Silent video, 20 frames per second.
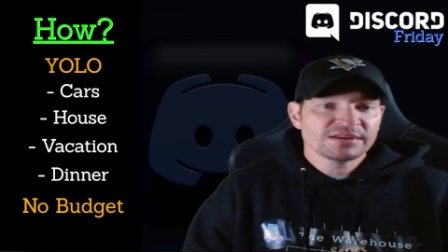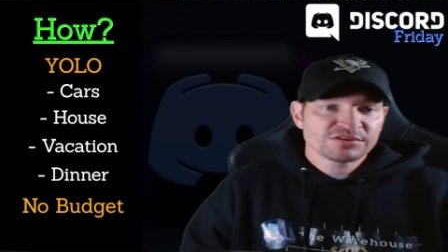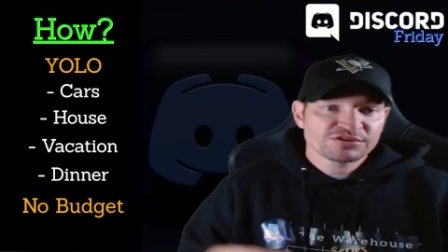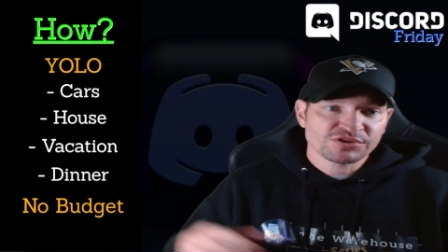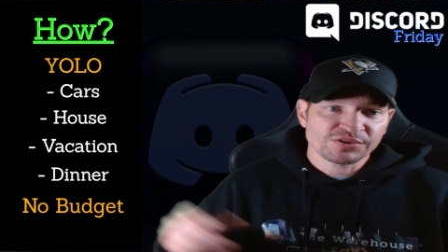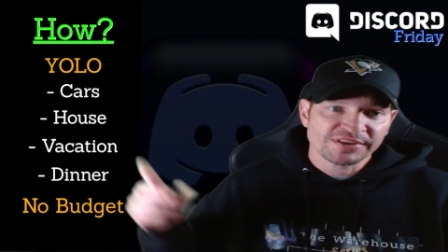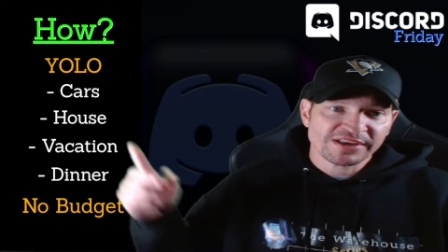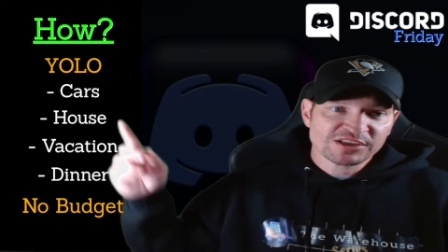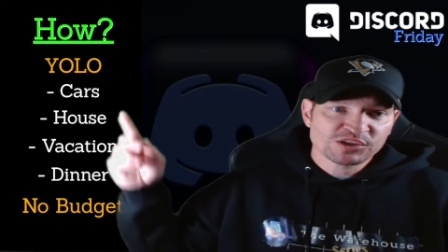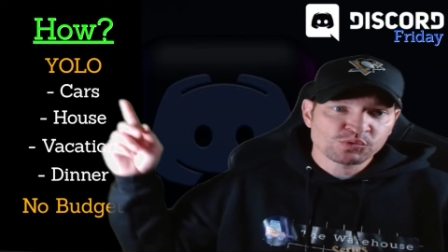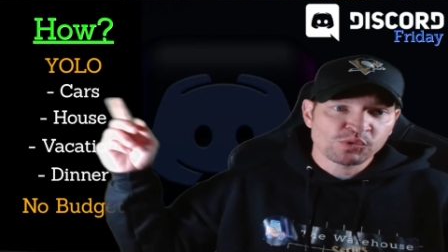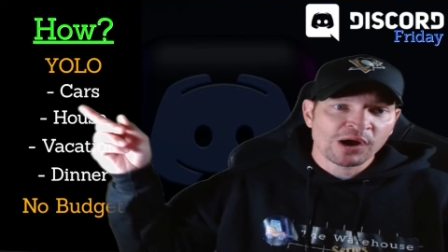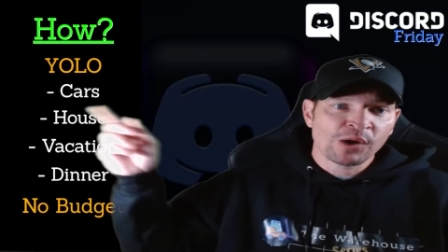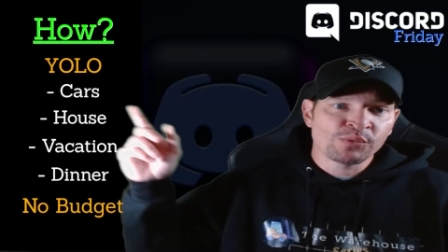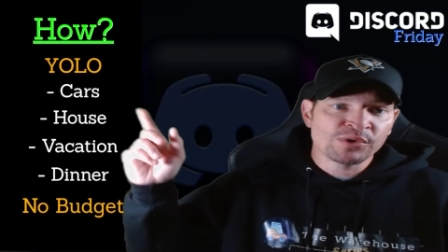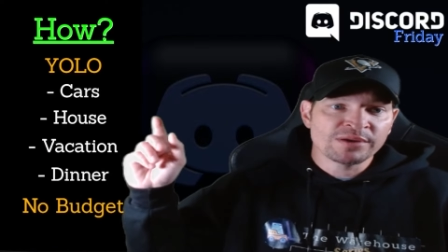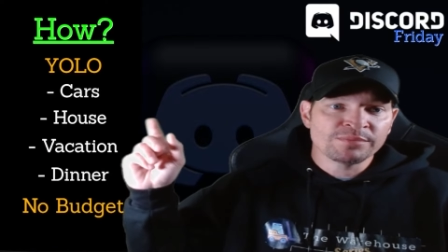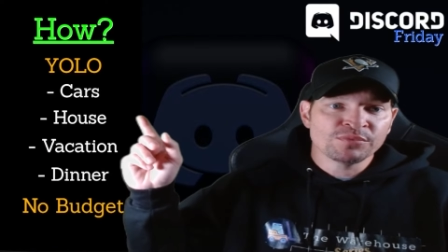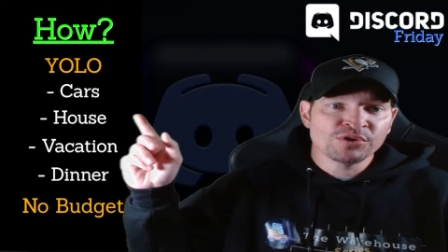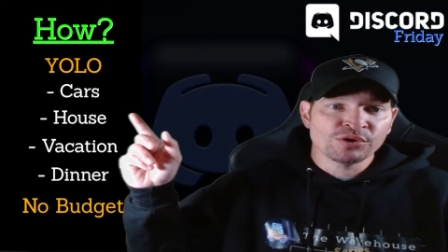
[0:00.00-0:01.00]
So that's why
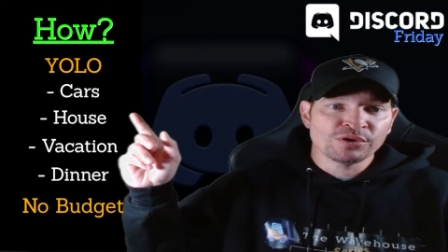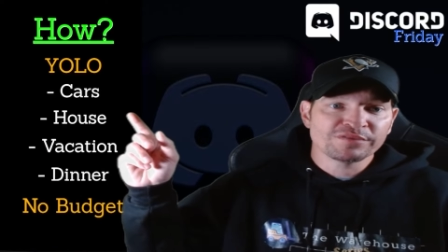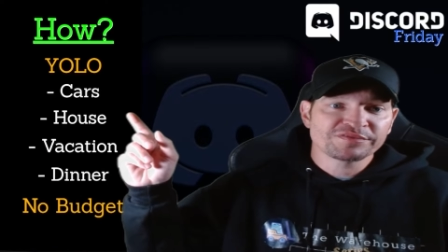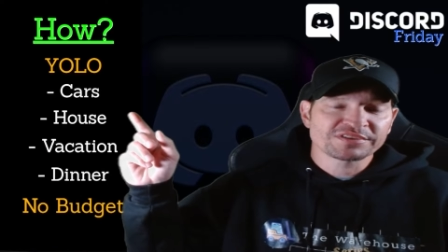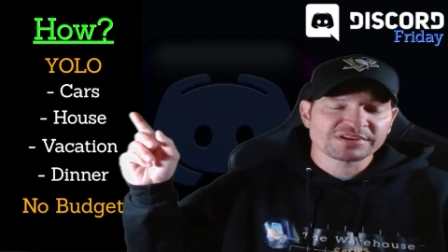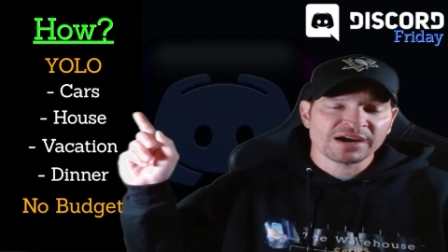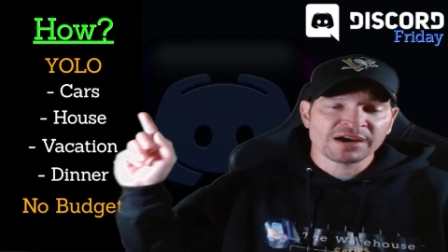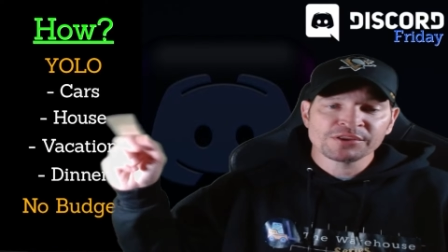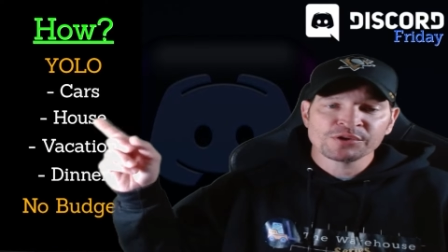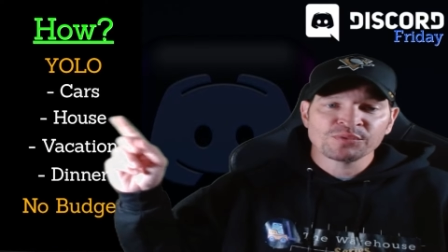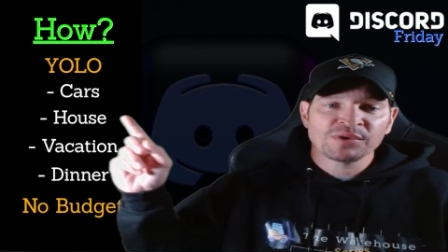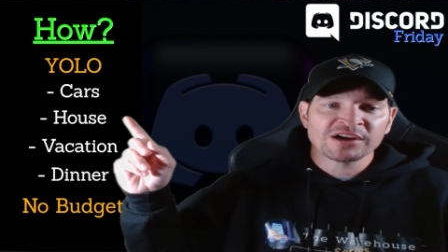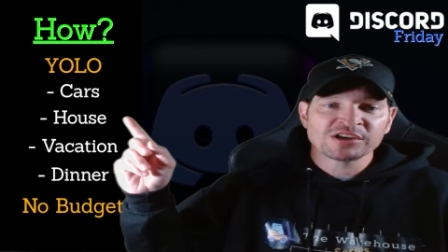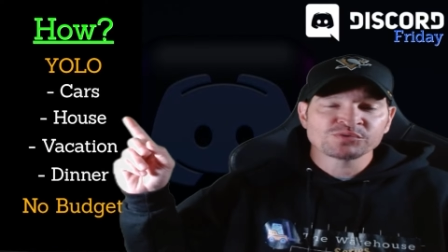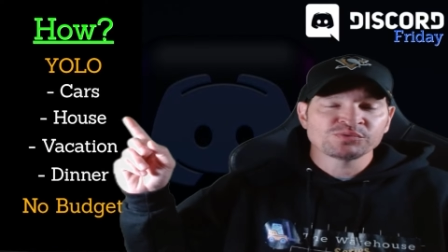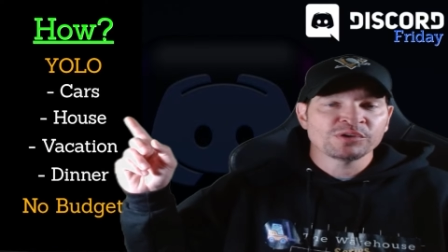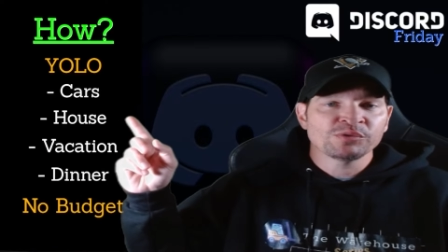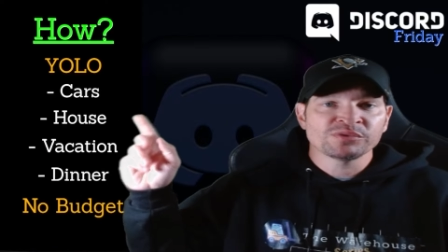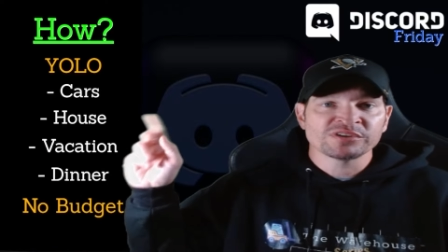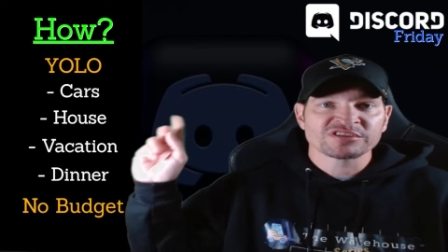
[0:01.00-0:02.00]
we moved.
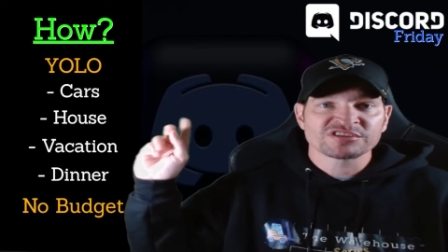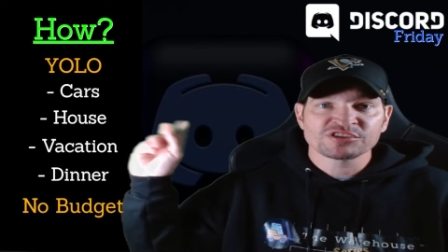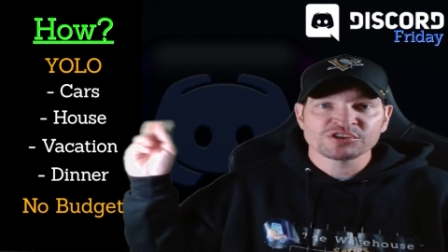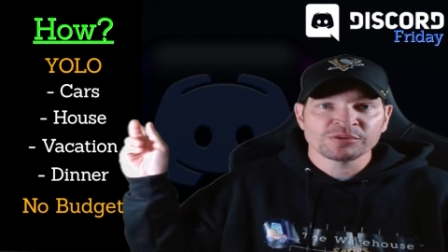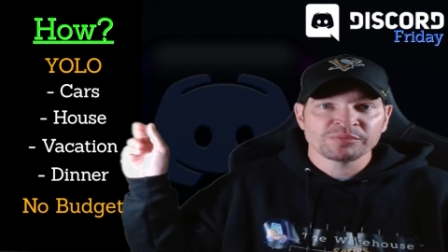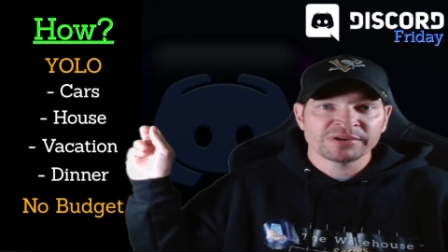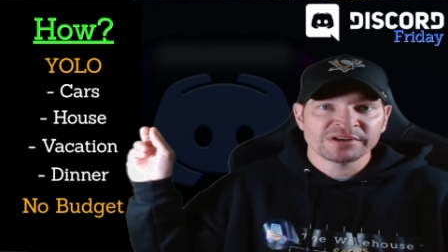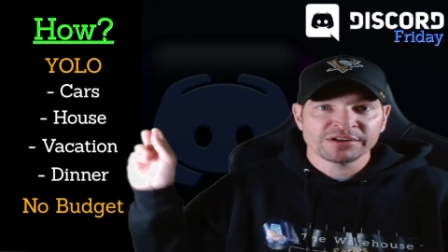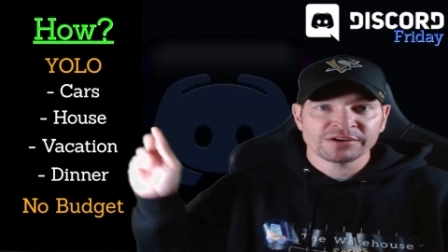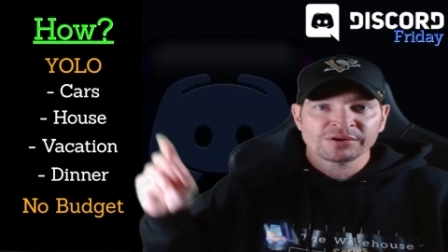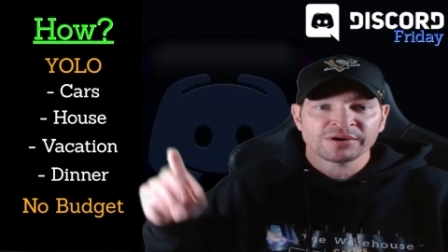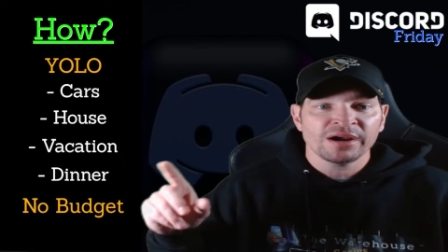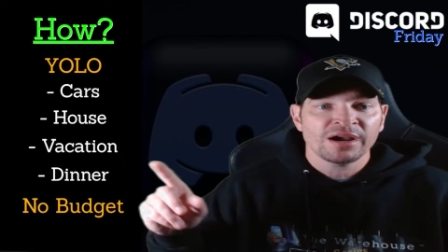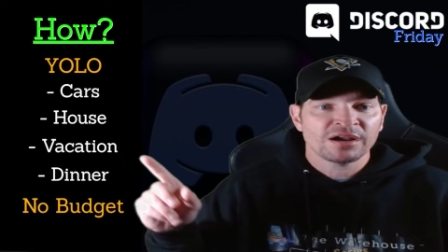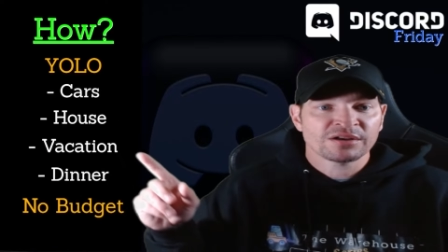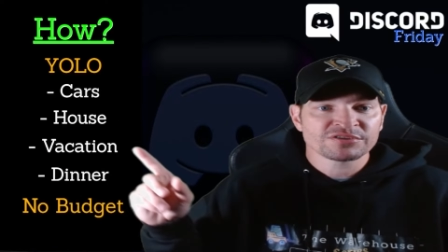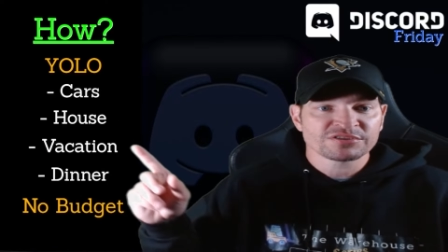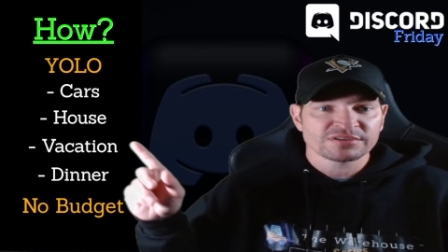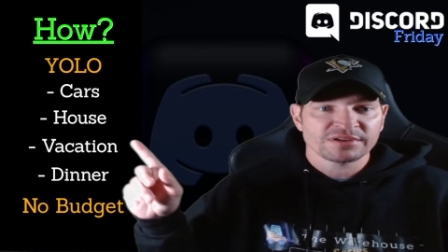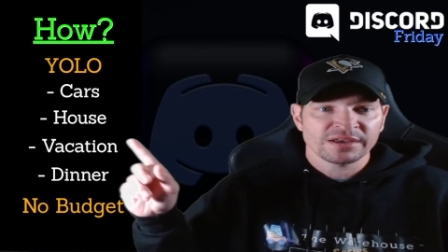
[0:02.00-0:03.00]
Otherwise, we would have still been in our
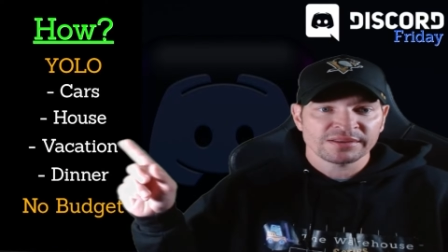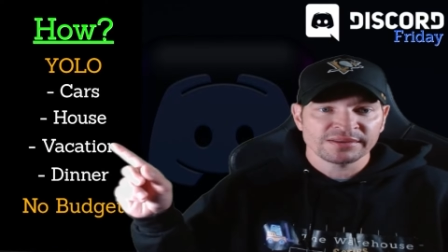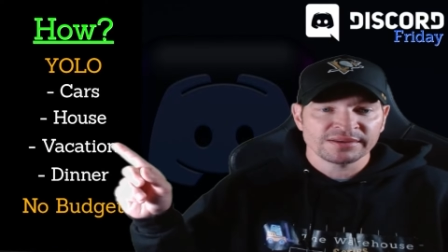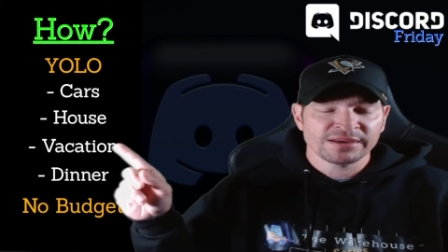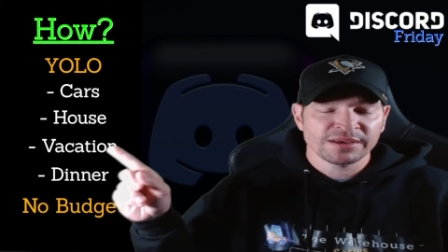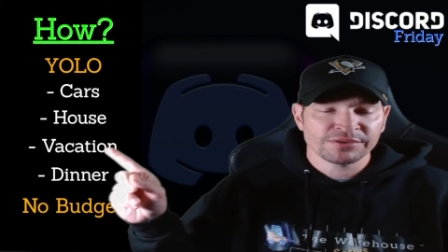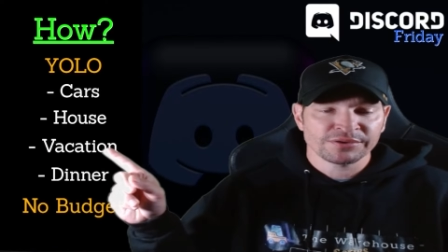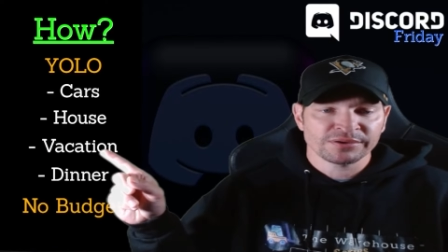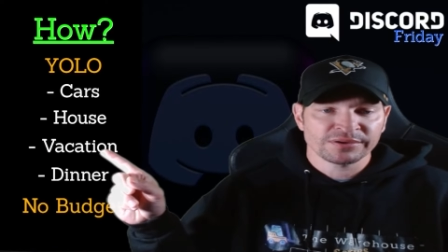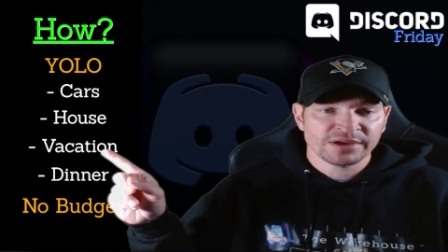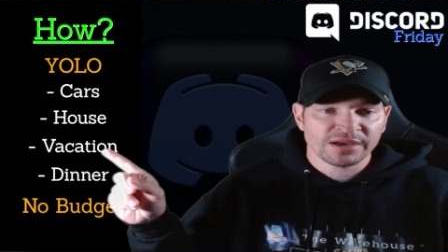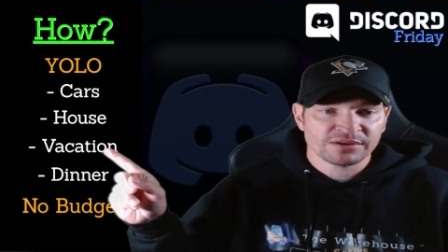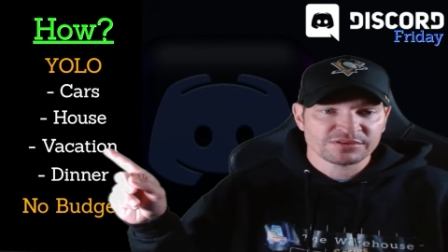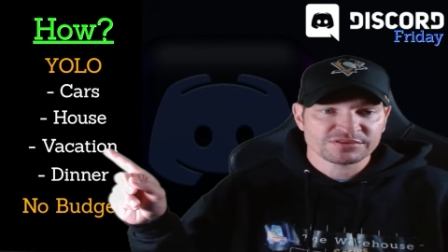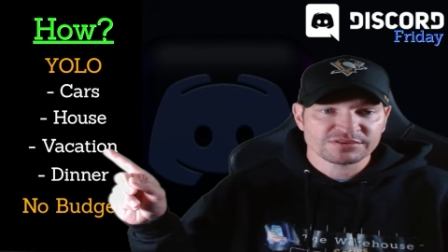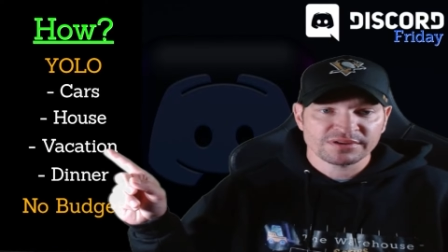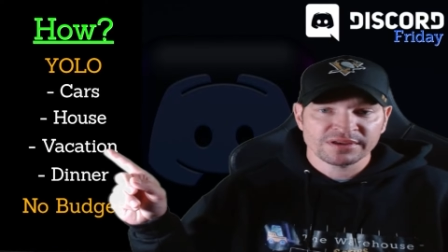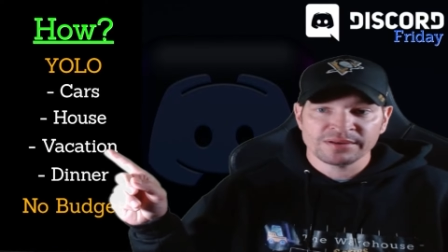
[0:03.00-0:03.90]
house at the other house,